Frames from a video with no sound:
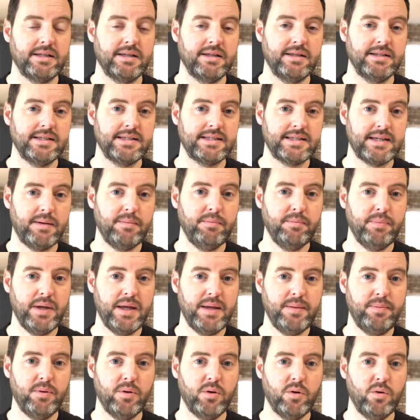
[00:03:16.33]
Some
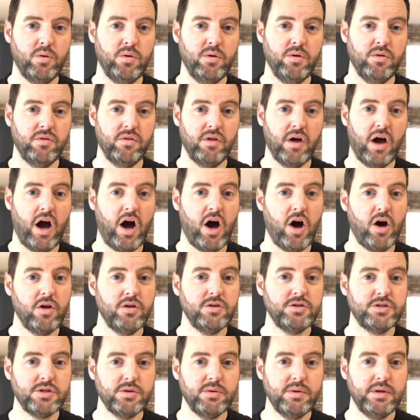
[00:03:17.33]
people that
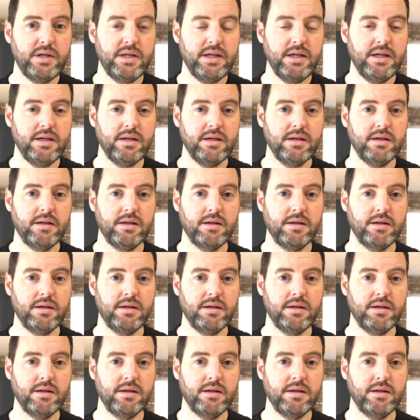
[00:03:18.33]
aren't doing it